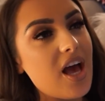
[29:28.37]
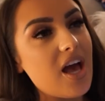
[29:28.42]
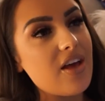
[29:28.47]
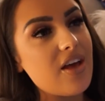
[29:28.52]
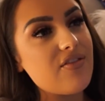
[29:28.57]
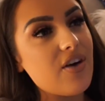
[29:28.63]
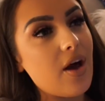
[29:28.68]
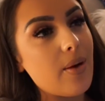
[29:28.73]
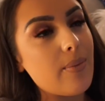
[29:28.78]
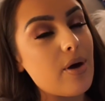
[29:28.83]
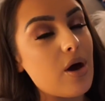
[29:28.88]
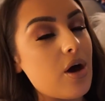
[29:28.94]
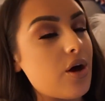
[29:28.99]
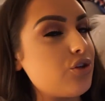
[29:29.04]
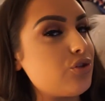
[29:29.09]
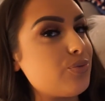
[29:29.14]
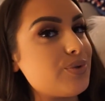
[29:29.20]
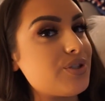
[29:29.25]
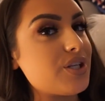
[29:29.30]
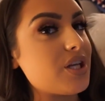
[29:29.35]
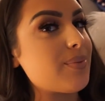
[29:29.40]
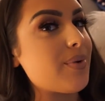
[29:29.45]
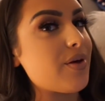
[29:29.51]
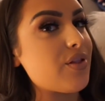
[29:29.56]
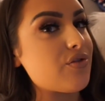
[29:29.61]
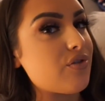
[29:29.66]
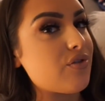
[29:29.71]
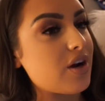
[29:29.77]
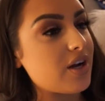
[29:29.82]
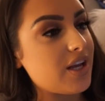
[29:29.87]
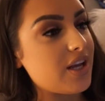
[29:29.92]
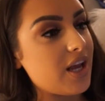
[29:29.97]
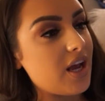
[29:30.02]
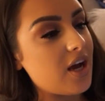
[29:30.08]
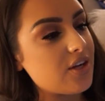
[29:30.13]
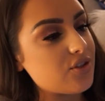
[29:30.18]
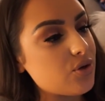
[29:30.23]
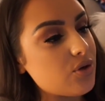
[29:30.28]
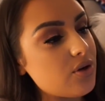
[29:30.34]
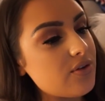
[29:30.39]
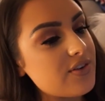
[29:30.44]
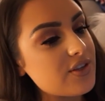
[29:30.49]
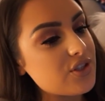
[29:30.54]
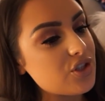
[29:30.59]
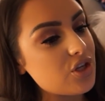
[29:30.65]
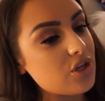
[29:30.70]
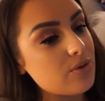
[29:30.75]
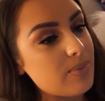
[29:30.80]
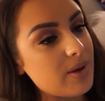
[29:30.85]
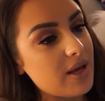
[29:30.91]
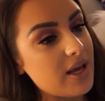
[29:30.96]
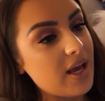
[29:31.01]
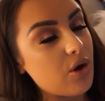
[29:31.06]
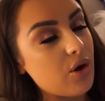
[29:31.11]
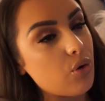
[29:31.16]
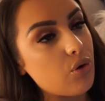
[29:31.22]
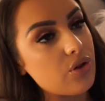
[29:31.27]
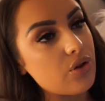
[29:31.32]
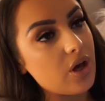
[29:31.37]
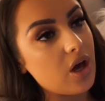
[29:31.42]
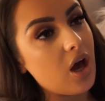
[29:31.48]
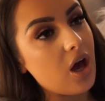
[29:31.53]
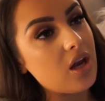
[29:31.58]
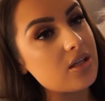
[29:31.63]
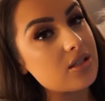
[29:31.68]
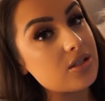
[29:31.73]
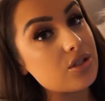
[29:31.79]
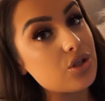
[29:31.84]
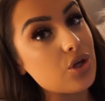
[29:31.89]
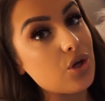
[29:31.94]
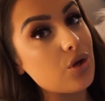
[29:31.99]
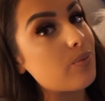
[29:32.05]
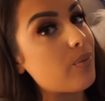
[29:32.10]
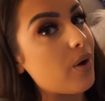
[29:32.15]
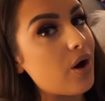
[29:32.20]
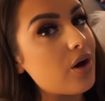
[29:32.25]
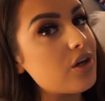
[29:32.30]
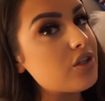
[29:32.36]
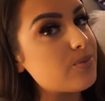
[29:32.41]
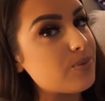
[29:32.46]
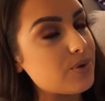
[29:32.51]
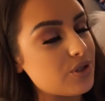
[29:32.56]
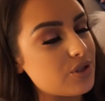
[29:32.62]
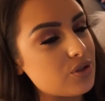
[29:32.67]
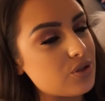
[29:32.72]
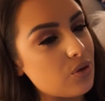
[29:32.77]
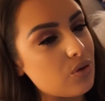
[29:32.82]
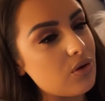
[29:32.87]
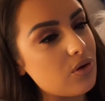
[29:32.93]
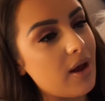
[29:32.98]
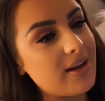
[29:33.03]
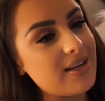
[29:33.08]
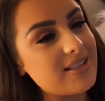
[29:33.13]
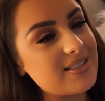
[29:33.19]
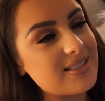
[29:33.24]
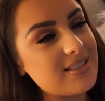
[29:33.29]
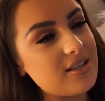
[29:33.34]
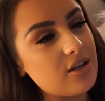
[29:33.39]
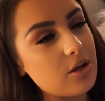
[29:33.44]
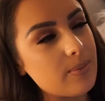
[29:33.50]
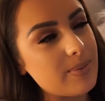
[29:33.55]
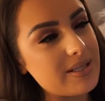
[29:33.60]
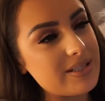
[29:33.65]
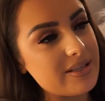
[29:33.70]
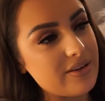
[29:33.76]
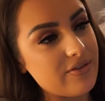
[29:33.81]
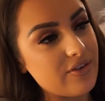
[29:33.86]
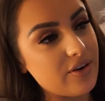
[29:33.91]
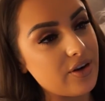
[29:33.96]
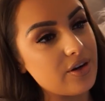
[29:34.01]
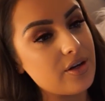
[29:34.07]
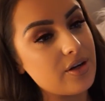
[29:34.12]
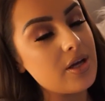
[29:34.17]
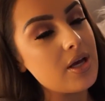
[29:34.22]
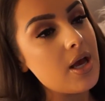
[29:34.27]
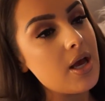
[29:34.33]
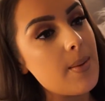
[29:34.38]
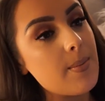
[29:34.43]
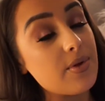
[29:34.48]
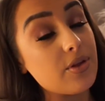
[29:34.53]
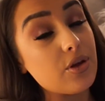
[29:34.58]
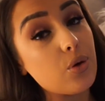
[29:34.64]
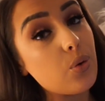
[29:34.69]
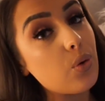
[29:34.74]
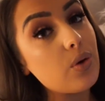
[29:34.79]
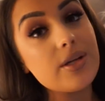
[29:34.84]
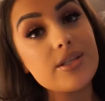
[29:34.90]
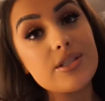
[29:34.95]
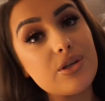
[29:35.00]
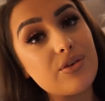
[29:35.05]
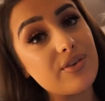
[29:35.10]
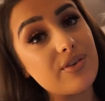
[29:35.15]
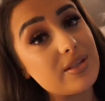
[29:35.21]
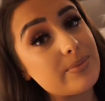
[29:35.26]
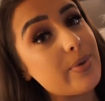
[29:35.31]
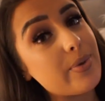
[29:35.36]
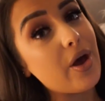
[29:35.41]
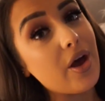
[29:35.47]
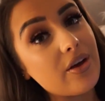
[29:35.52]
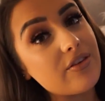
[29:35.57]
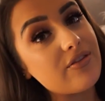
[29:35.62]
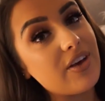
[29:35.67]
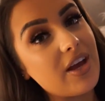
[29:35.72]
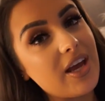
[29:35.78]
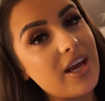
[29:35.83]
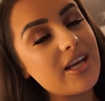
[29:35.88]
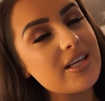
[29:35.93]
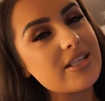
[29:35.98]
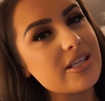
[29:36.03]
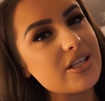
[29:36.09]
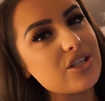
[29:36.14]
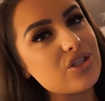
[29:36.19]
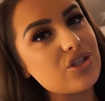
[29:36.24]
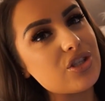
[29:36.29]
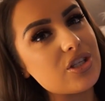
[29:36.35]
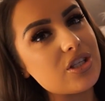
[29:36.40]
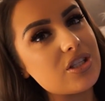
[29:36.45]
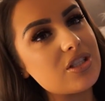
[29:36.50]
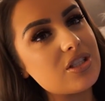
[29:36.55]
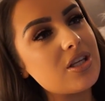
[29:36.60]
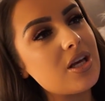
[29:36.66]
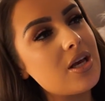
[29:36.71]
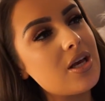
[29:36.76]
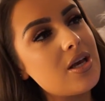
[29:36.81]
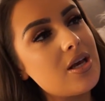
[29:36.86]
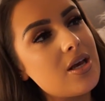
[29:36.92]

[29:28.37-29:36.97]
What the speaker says: if I'm 100% about the rug yet. I don't know if it's too big or the colours too much, because online it did look a bit different, but the quality of it is perfect. It's just,